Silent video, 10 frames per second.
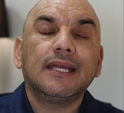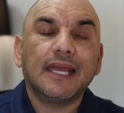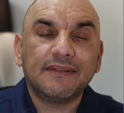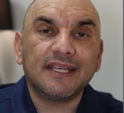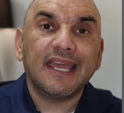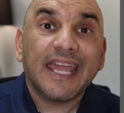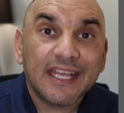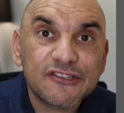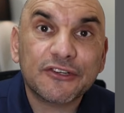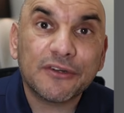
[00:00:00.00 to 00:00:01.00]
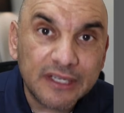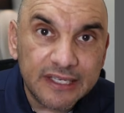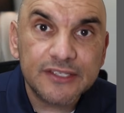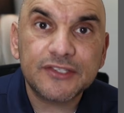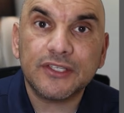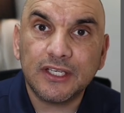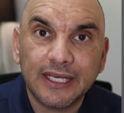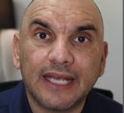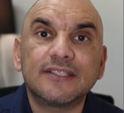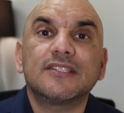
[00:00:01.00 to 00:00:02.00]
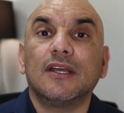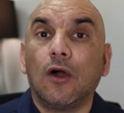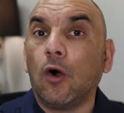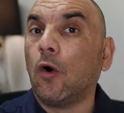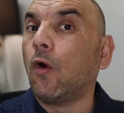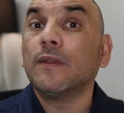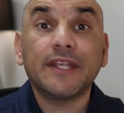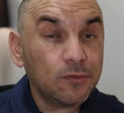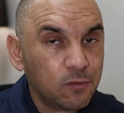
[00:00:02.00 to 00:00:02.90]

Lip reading: And the answer is yes. The only